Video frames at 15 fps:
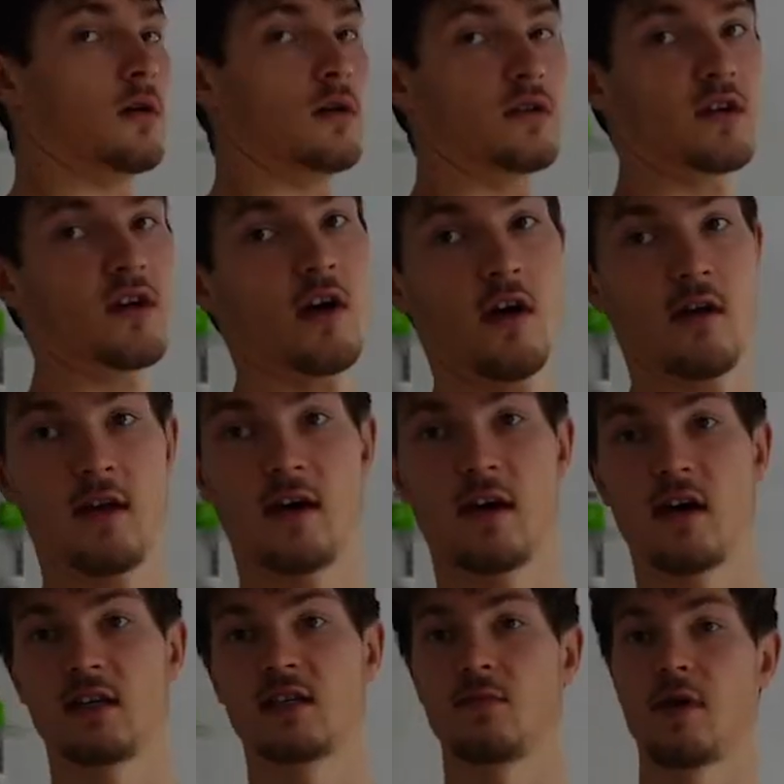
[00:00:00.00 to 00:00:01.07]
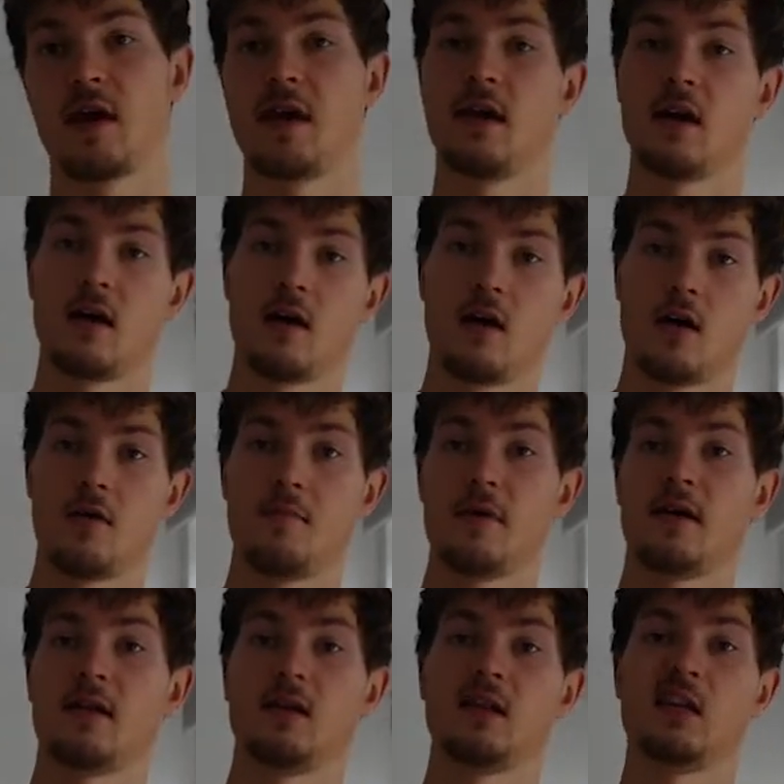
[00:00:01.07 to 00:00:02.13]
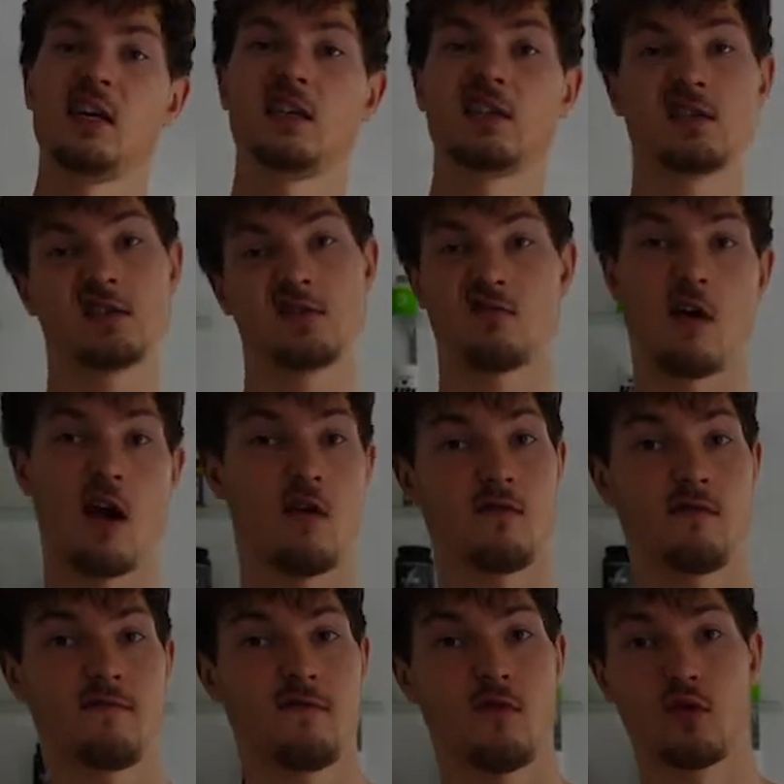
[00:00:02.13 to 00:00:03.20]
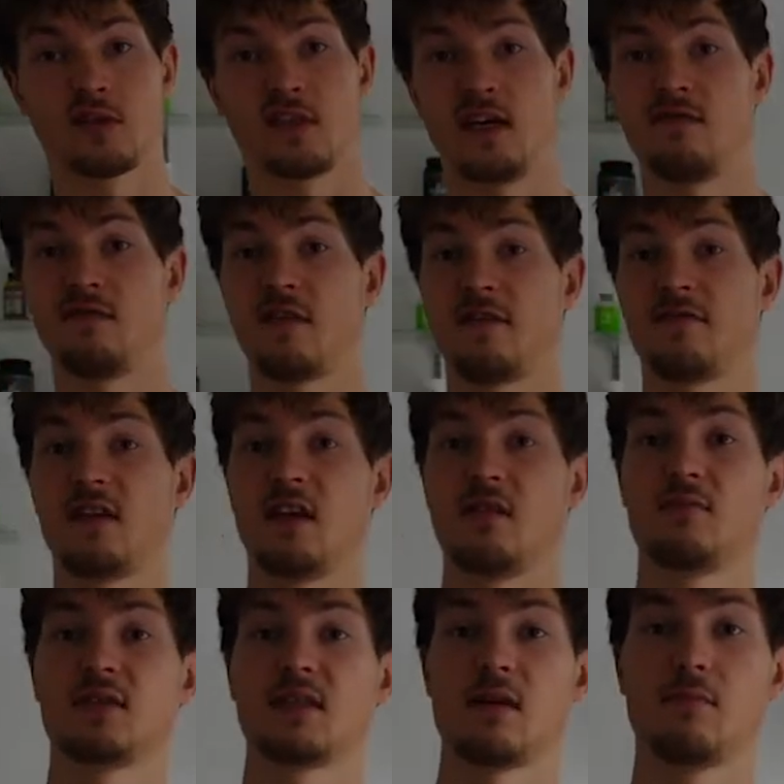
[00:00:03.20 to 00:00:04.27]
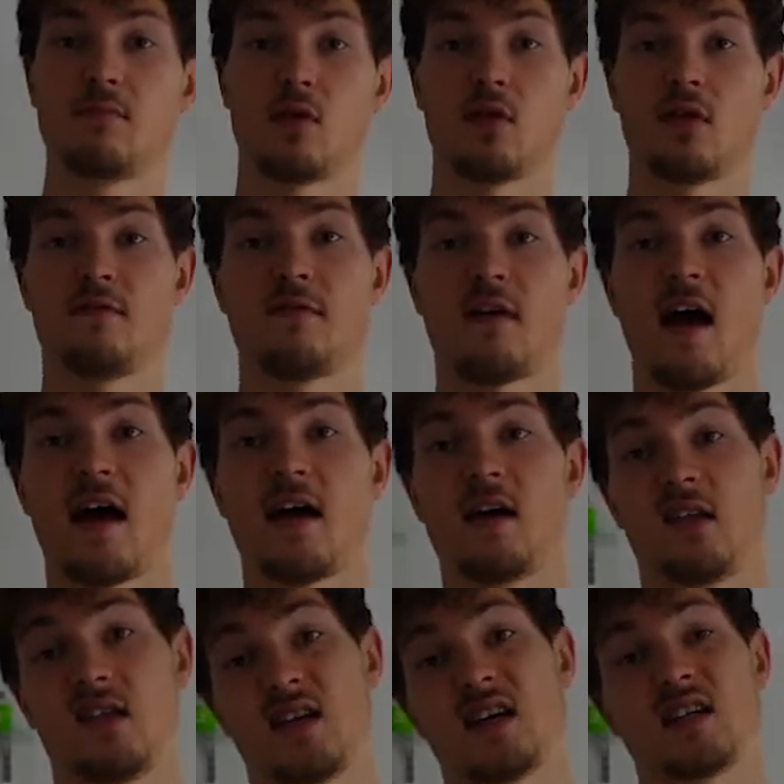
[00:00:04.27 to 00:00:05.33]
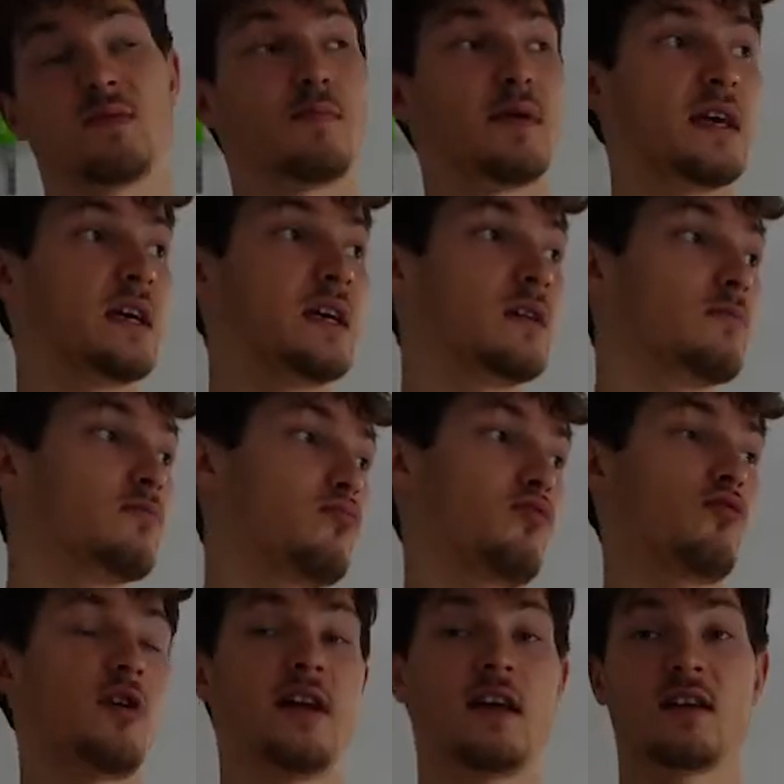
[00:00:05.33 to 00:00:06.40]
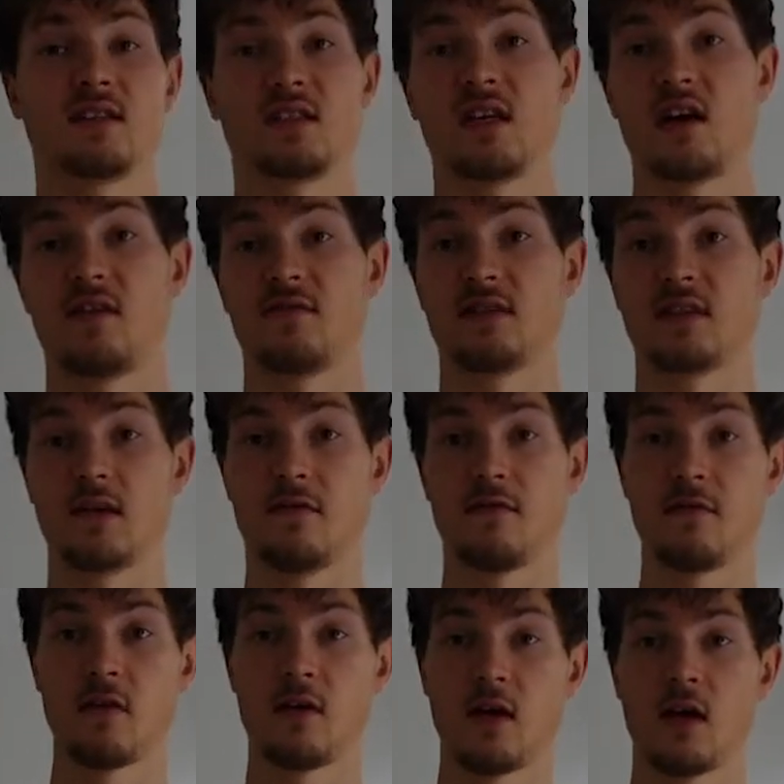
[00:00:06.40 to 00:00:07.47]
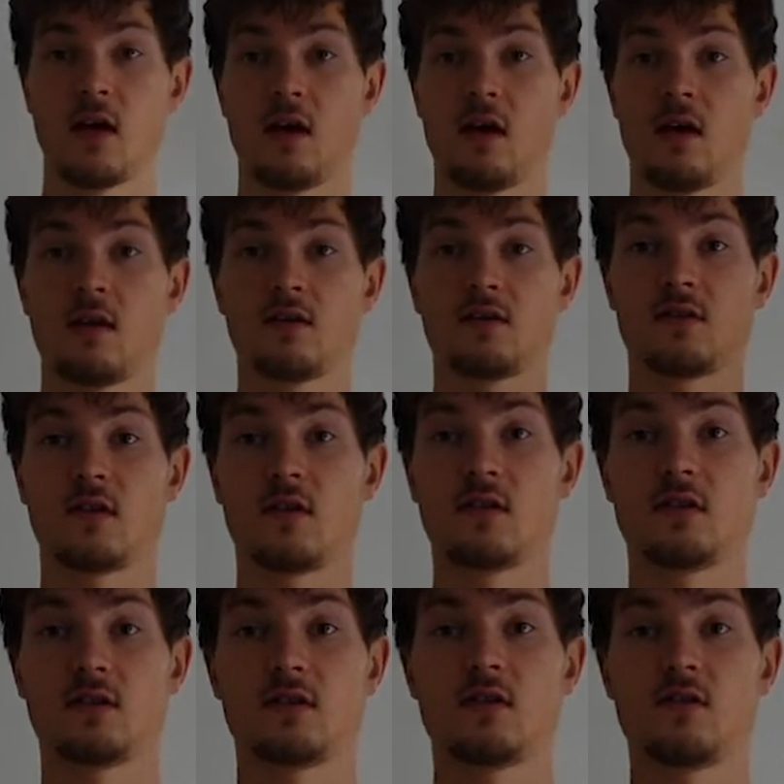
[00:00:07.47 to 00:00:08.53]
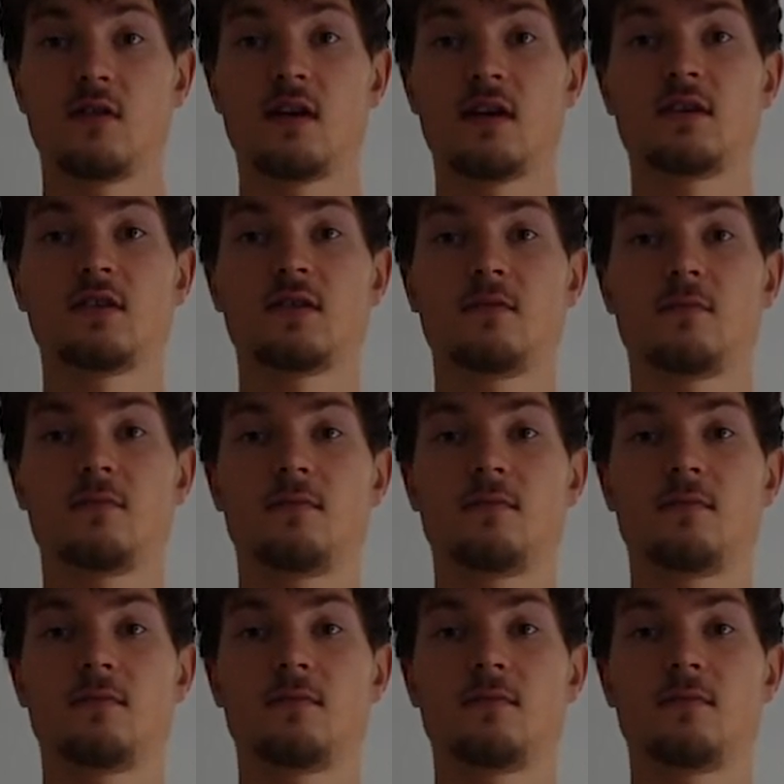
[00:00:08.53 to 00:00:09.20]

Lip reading: So currently I'd estimate I'm at least around 14-15% body fat, and that's being pretty conservative. So let's do this.